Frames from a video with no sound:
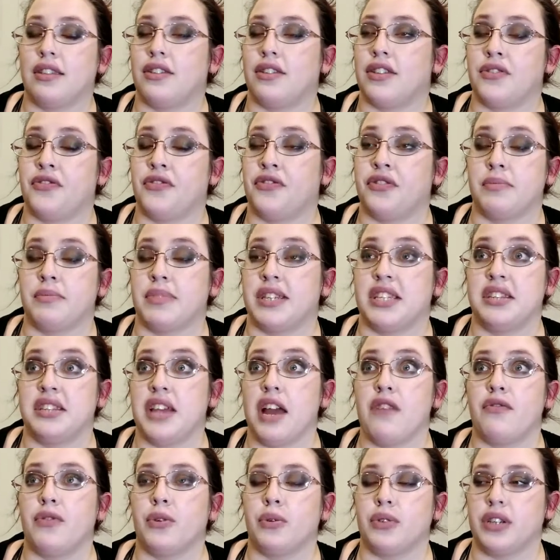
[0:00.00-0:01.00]
from
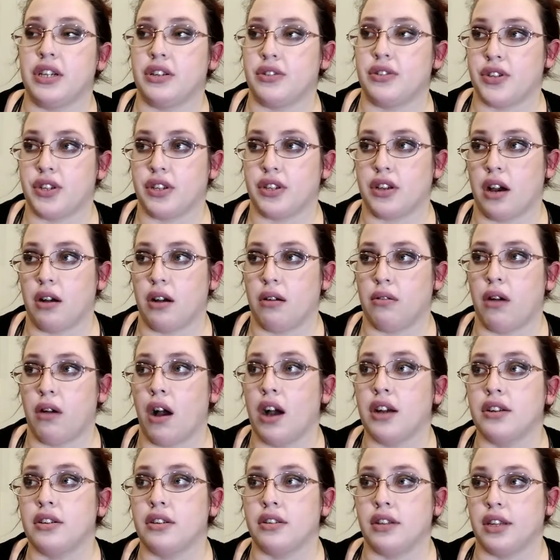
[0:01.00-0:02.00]
several years ago
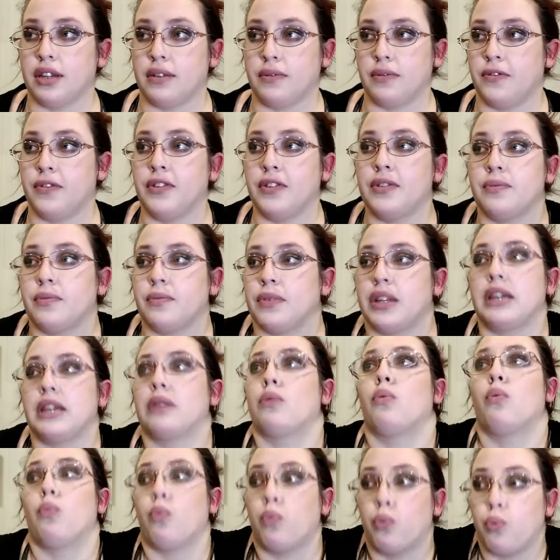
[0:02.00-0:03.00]
hunt like
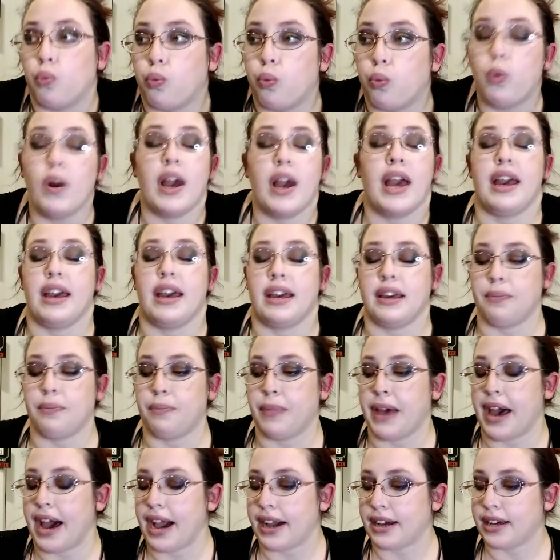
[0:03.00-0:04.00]
like way
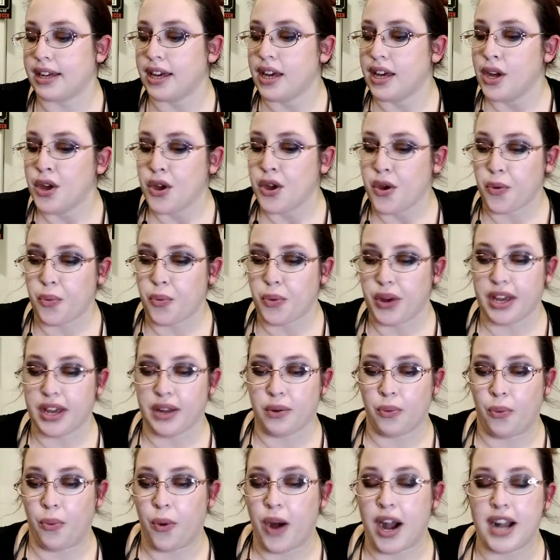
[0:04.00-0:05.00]
back
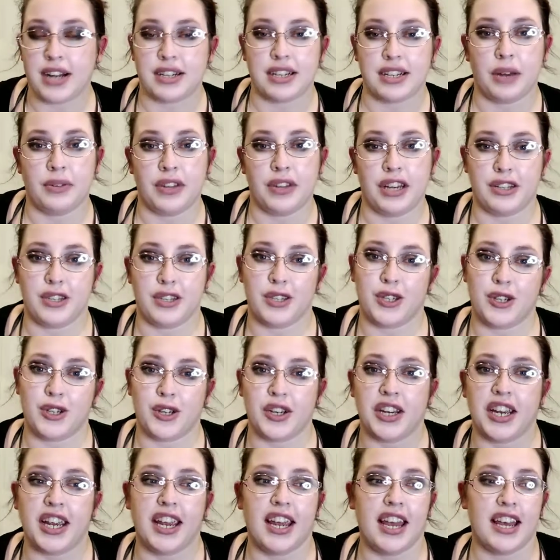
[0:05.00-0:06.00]
when walked down that
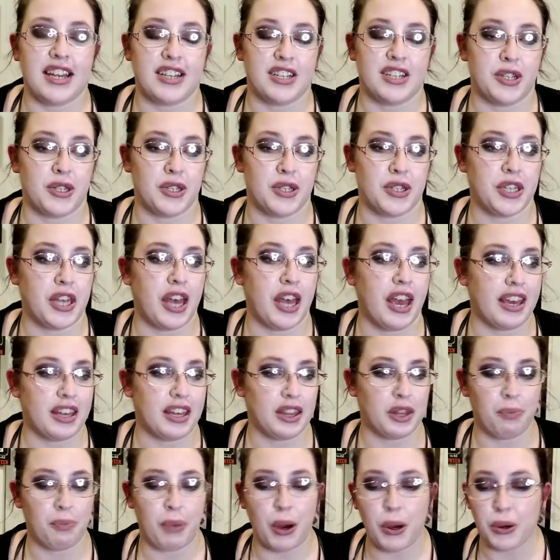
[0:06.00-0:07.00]
street and just
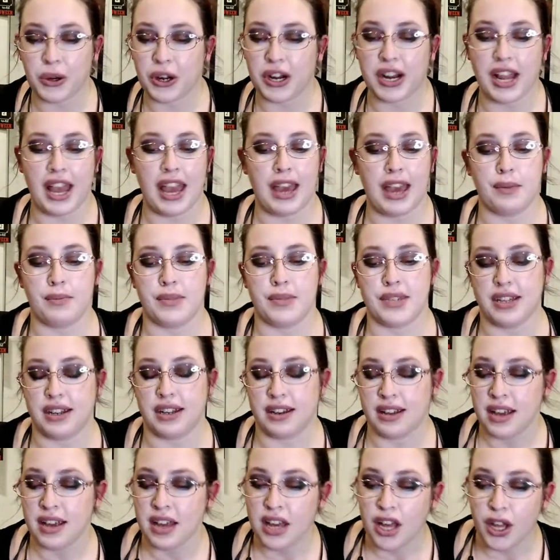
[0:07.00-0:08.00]
like the poker games
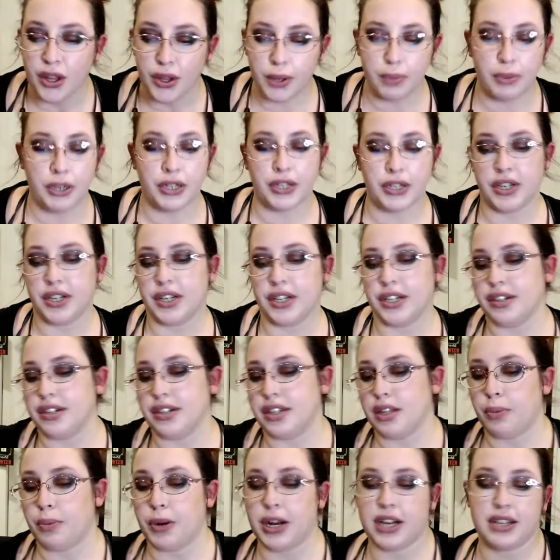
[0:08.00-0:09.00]
and the
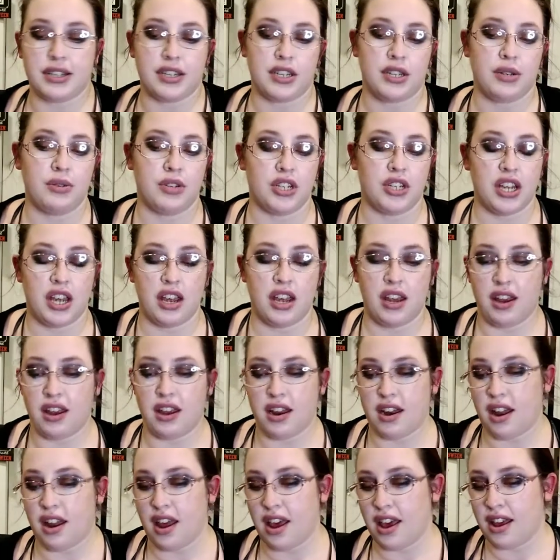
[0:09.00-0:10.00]
murders and the
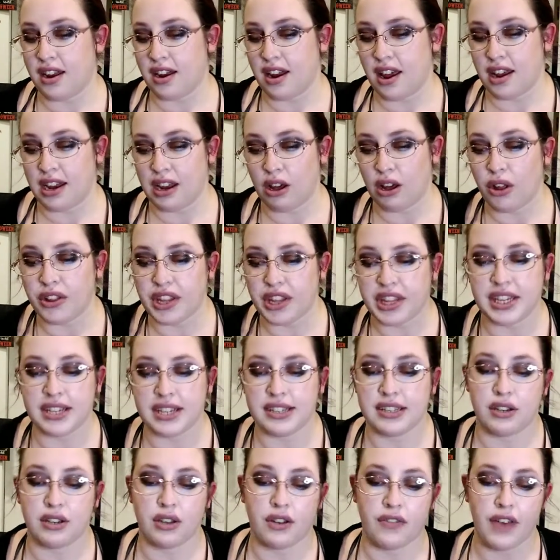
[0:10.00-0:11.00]
prostitution and and all the
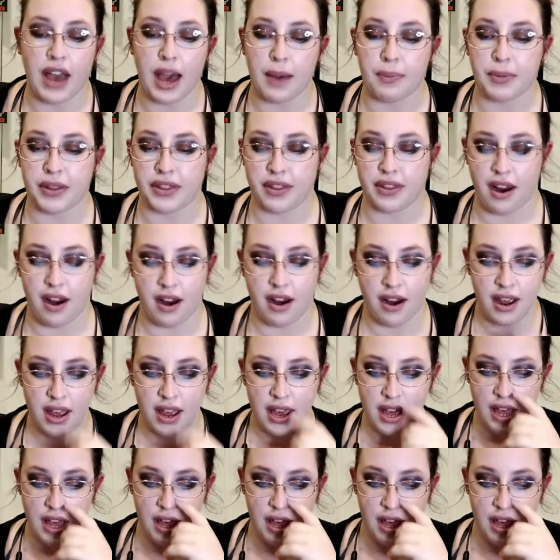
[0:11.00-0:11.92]
things that could have happened there